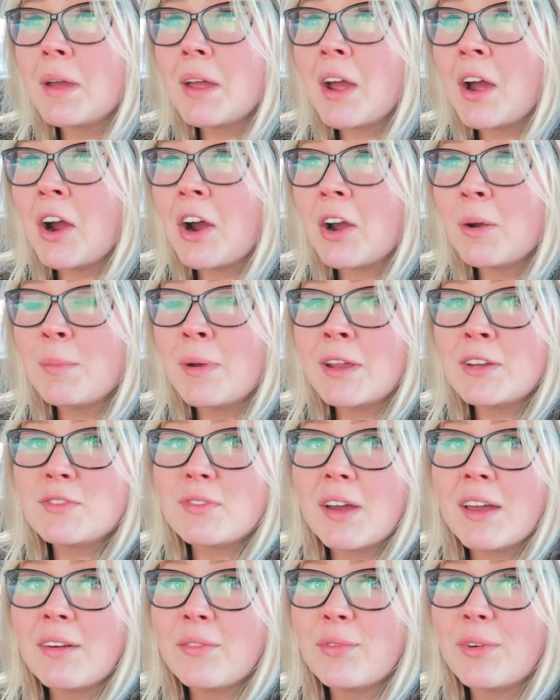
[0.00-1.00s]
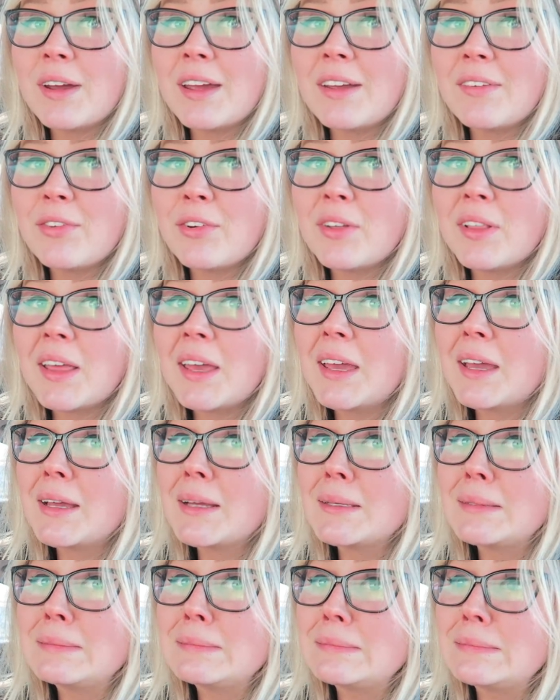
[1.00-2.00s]
my car in my driveway for
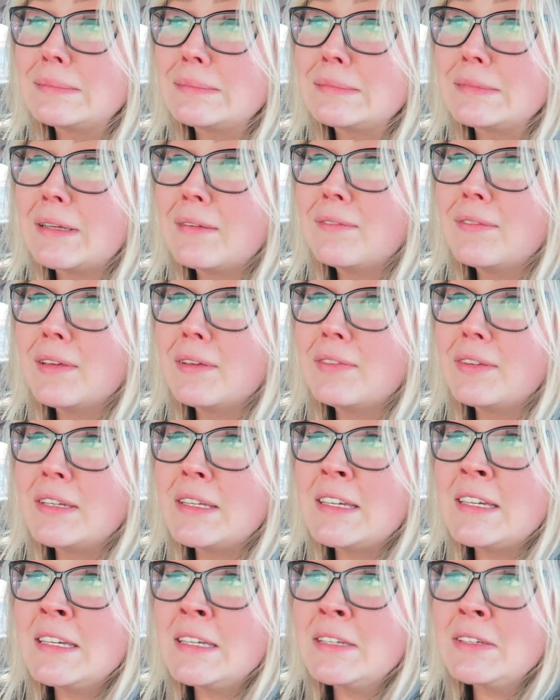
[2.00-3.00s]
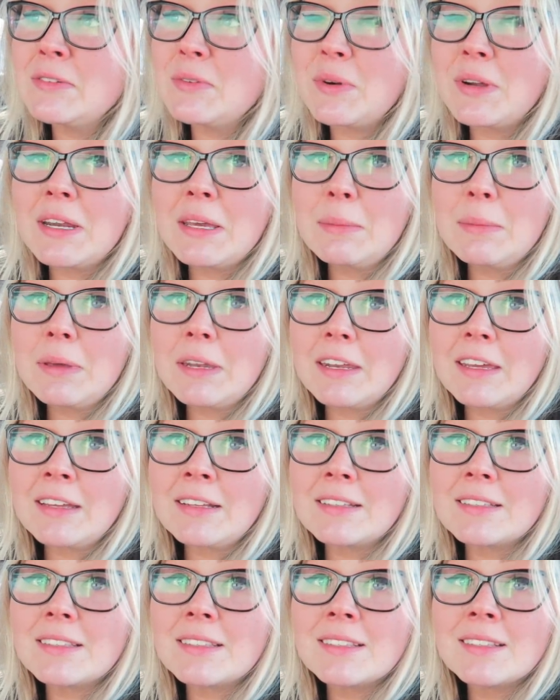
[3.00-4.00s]
like fifteen, twenty
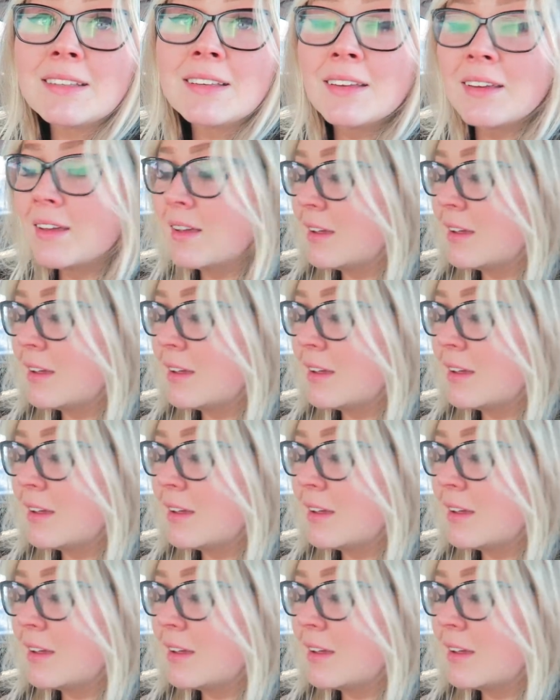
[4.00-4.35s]
minutes,